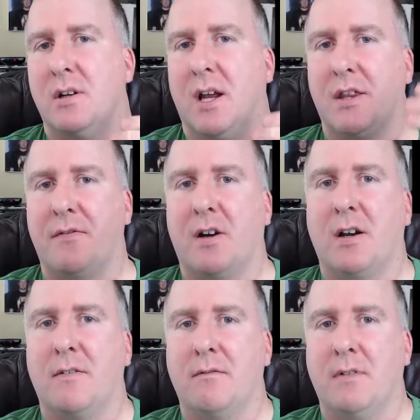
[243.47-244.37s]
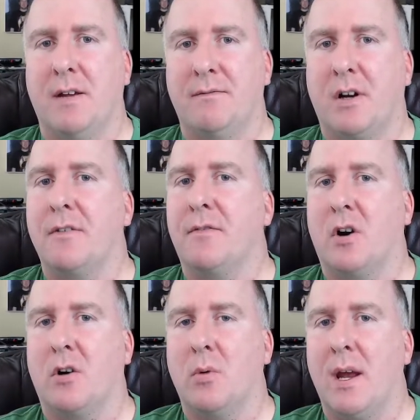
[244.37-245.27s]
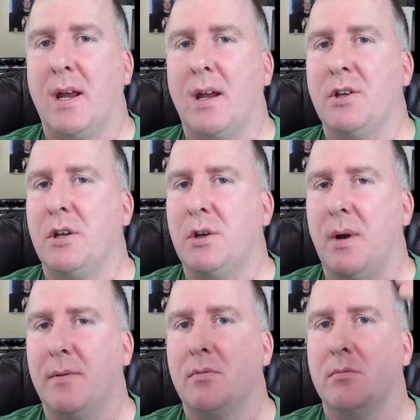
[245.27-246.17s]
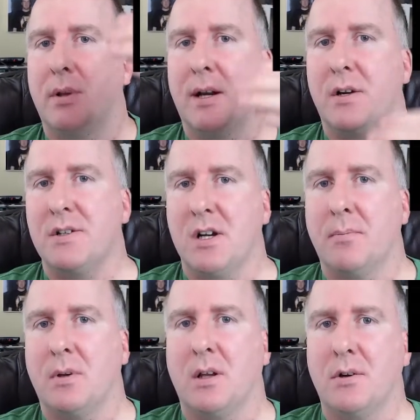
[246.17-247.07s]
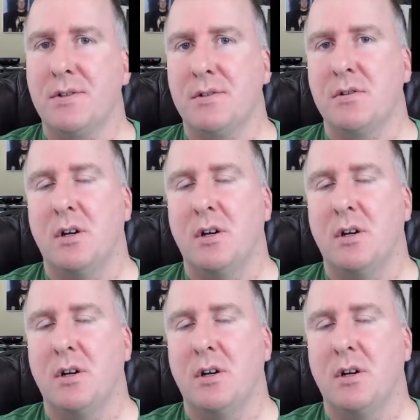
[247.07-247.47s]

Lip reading: at the very, very far away, and then you had players up close.